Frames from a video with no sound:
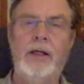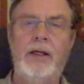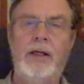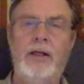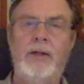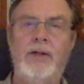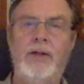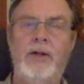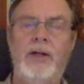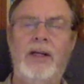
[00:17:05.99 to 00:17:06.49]

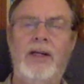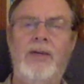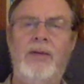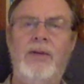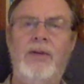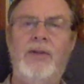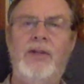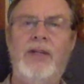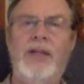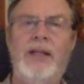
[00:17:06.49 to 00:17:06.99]
So here we
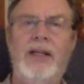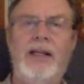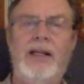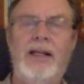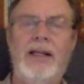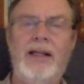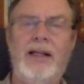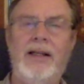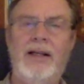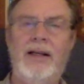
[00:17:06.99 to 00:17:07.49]

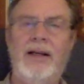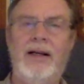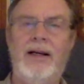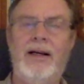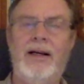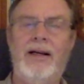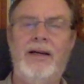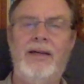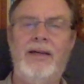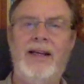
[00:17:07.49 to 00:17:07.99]
see
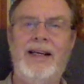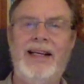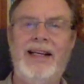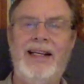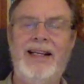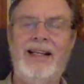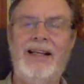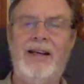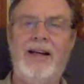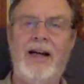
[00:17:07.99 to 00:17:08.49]
that
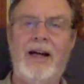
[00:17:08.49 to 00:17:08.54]
in the